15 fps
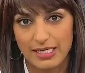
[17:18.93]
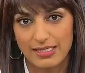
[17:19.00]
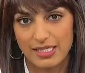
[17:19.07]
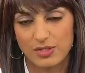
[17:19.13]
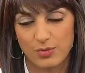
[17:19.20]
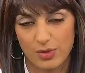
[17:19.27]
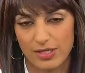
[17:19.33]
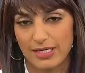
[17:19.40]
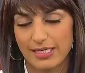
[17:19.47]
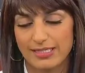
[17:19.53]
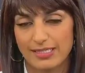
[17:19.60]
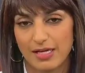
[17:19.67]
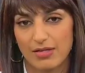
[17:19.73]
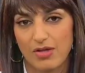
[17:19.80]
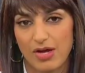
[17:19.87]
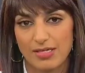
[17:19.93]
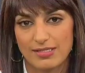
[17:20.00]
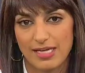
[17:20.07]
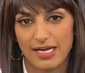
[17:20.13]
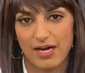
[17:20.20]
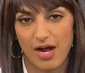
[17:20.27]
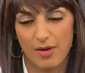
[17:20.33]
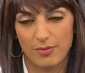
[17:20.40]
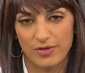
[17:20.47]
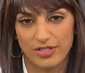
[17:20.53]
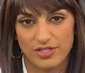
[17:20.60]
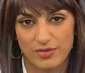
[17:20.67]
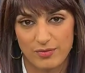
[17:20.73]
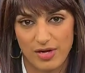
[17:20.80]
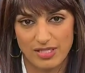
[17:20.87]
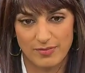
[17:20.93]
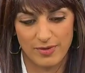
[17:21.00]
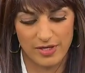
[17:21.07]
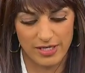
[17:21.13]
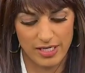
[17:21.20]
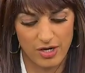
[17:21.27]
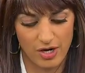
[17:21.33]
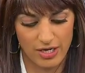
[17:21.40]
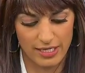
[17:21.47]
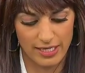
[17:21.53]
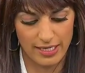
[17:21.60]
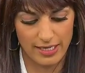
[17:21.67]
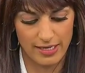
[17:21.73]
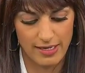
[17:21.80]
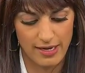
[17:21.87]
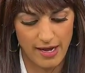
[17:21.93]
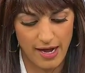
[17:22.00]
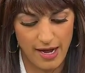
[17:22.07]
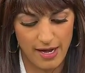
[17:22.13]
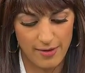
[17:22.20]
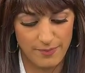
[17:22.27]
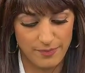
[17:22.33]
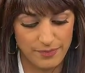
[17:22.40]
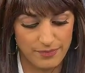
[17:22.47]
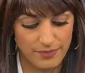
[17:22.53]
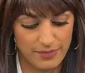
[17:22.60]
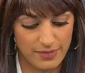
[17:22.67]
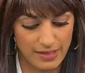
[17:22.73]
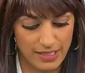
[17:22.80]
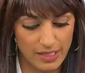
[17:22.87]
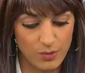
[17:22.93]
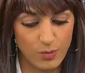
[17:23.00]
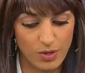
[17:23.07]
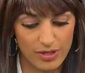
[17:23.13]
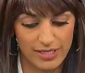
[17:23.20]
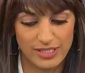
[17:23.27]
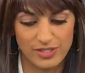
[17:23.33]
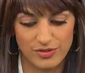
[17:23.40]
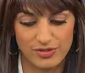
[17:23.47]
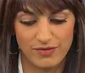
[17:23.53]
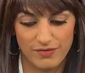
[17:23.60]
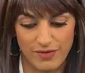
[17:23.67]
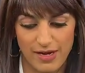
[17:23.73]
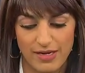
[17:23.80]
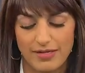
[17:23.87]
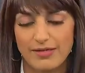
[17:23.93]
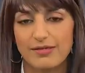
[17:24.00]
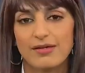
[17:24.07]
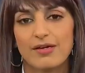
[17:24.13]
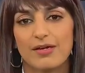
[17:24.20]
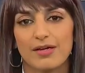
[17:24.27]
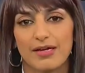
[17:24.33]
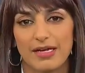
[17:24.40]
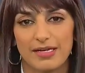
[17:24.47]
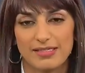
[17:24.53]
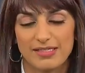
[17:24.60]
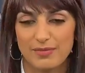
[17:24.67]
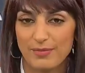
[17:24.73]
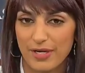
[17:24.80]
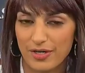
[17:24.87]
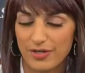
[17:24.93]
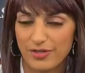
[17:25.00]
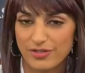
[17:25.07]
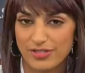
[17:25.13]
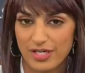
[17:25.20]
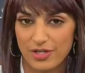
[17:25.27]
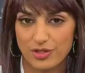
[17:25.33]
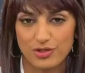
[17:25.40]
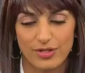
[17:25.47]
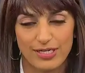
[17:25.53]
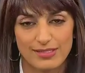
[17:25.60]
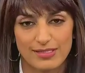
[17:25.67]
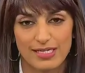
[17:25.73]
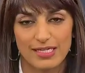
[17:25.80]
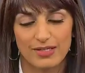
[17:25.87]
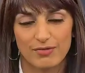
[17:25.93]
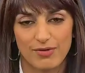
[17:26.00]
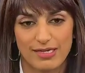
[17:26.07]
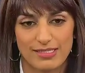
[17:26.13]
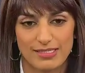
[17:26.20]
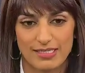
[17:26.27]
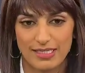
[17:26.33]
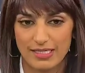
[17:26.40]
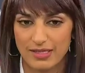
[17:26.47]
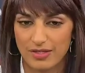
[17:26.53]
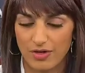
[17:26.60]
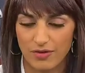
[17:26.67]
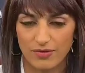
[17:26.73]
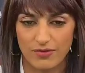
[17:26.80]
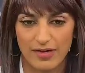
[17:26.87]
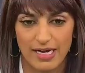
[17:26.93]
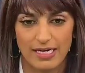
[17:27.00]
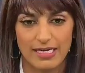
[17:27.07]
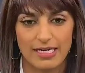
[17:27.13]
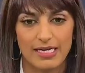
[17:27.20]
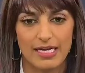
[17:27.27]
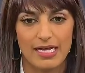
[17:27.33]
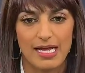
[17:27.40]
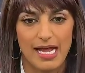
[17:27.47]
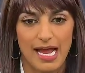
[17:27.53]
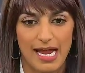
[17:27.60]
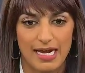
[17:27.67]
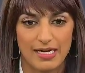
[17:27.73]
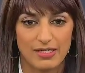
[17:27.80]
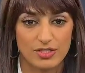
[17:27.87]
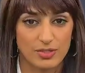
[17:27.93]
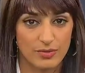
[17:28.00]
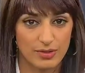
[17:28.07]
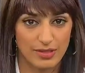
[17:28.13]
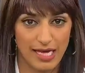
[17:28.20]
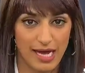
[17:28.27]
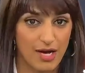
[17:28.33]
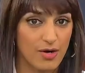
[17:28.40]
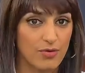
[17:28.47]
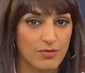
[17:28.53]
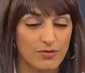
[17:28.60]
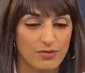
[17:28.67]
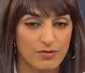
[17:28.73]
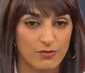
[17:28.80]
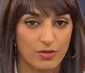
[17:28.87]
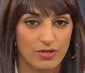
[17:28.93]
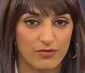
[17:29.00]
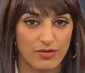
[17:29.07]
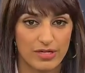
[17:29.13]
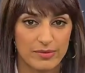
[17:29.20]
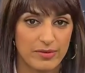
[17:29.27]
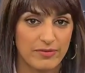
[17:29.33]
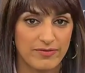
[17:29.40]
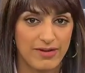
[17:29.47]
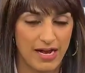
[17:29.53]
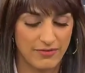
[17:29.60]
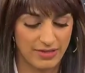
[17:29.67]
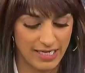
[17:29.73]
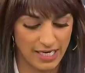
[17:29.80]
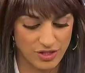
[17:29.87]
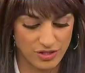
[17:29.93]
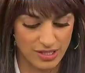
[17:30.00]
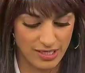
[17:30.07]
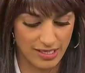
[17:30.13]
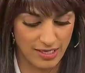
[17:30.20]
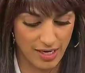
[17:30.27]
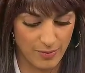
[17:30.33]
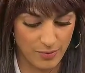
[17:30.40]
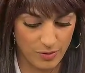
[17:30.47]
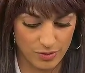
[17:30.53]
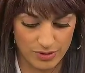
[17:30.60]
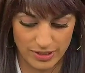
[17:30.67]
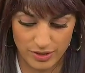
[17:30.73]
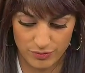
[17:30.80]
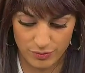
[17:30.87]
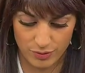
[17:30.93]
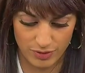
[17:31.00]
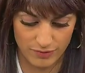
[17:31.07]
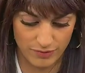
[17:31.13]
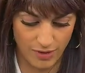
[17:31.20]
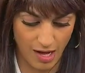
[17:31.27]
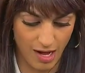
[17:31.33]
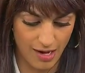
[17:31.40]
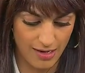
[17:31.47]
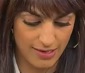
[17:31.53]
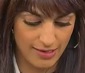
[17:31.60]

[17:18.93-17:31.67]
that's working alongside Operation Prosperity Guardian um, in working to defend innocent mariners that are transiting the Red Sea, the Gulf of Aden, and to allow for the freedom of navigation and upholding the rule of law.